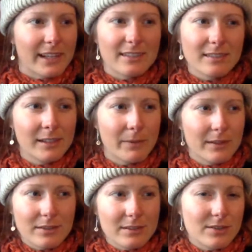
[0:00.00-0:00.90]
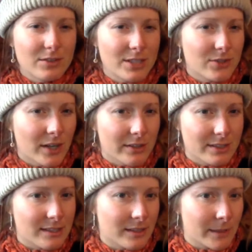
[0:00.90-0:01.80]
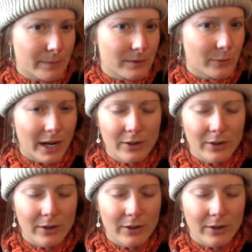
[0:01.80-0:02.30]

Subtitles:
like sleep, she struggles to sleep.